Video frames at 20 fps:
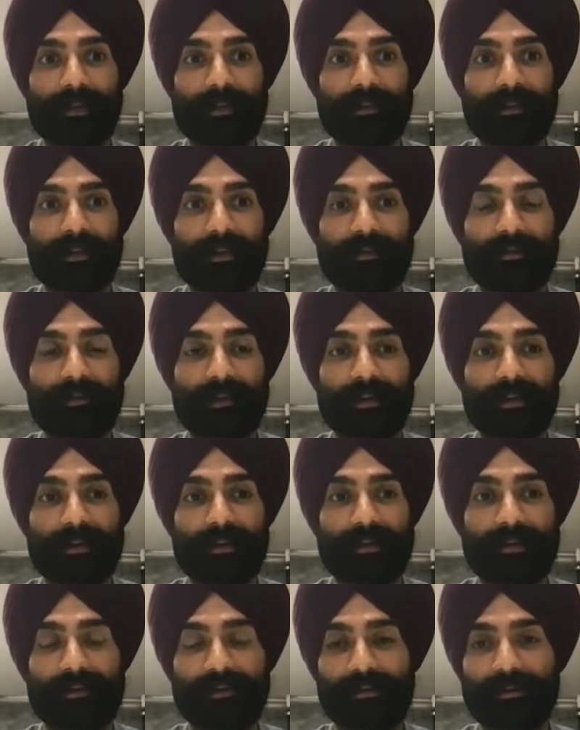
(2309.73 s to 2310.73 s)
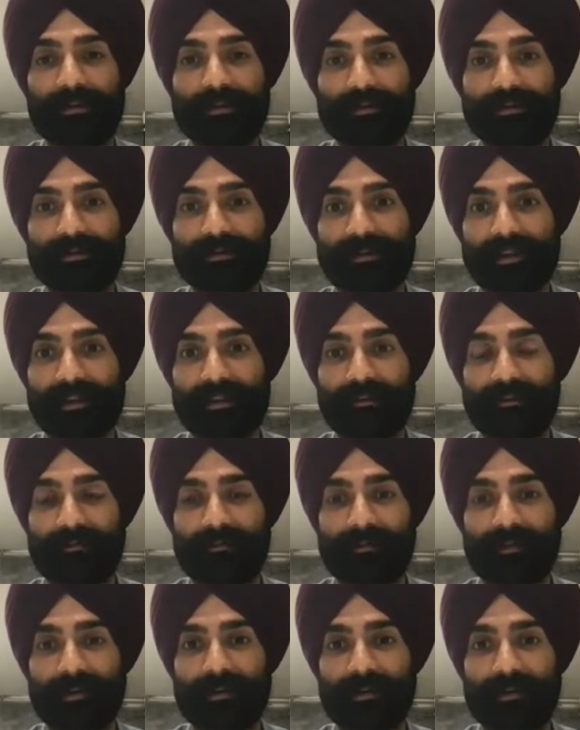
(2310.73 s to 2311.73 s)
goalies kind
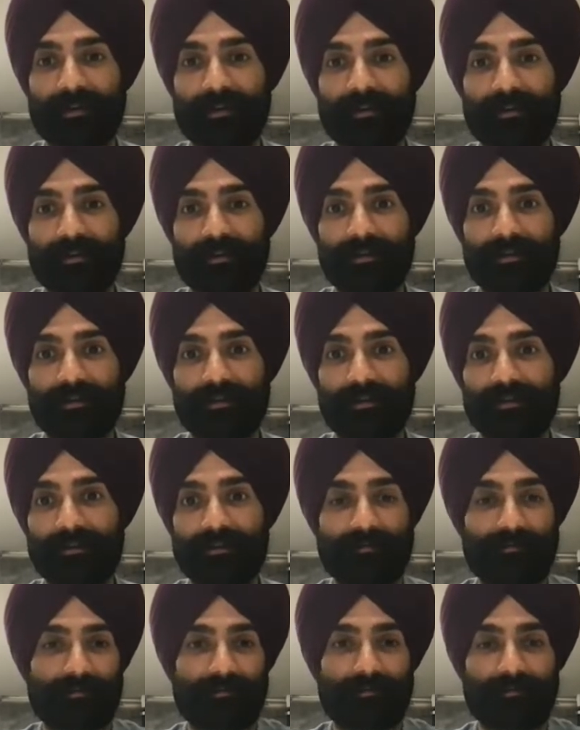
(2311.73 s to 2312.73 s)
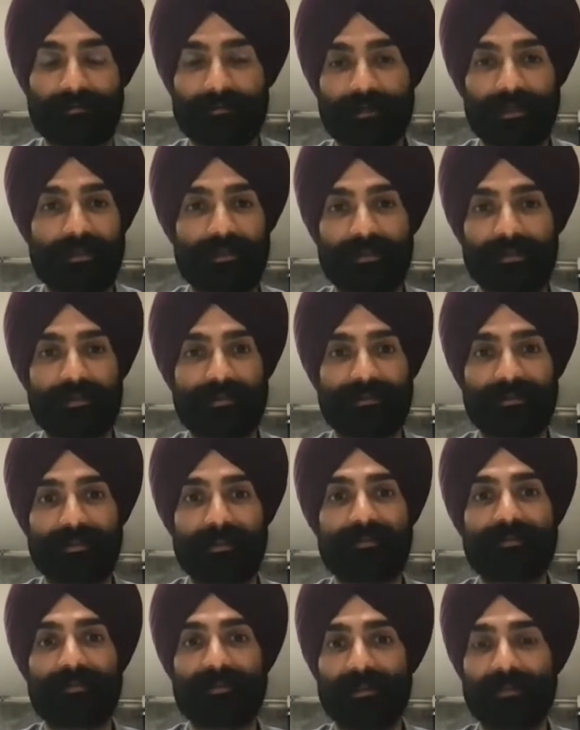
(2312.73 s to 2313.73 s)
of are, you know,
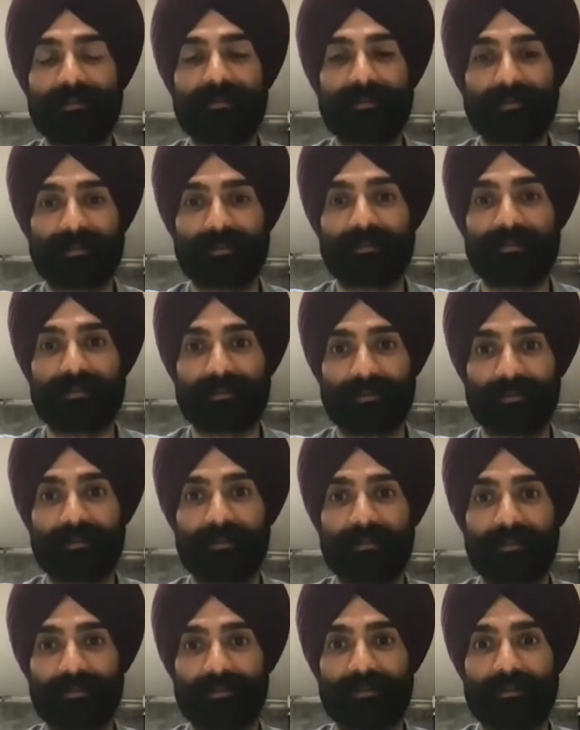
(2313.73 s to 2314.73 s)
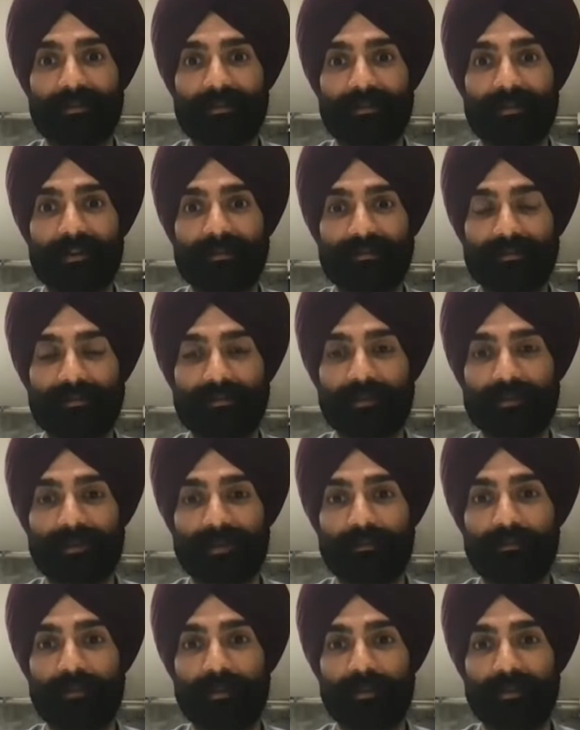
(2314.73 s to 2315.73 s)
it's their decision as to what
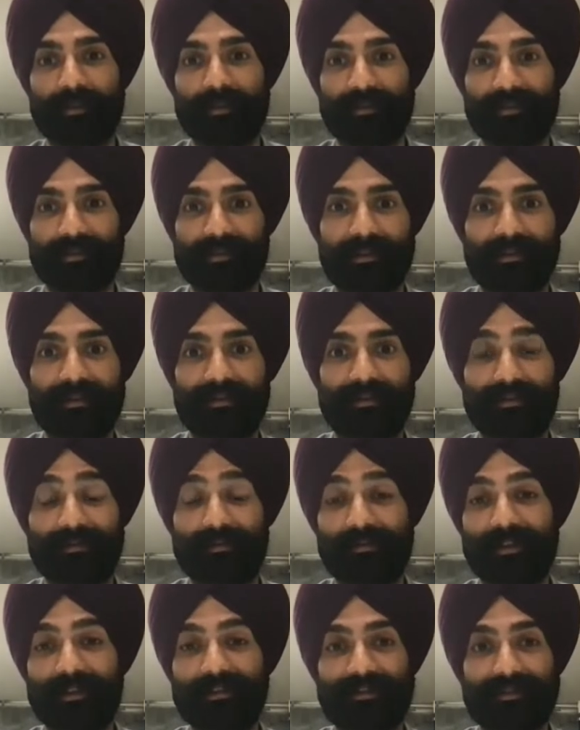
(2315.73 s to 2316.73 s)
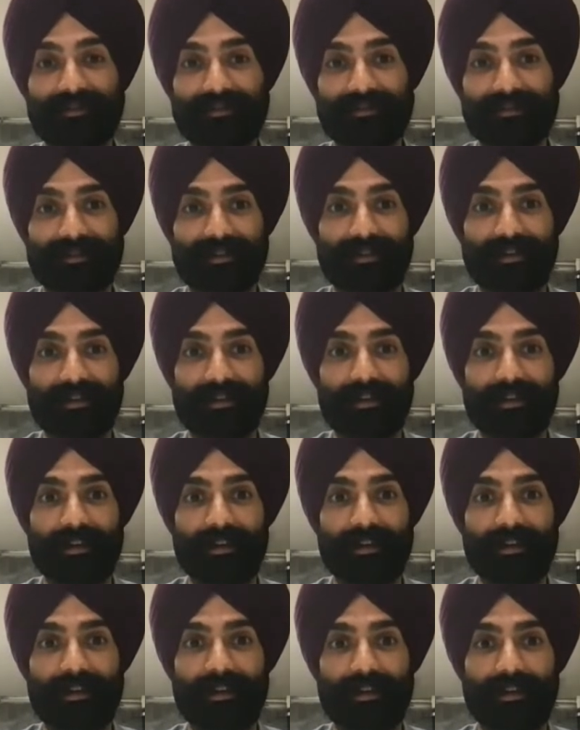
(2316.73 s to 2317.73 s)
they put on their faces.
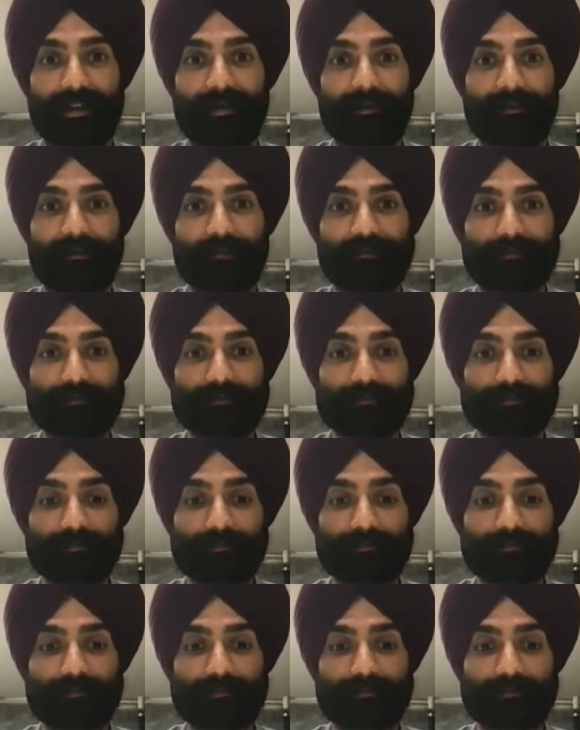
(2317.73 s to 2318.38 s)
And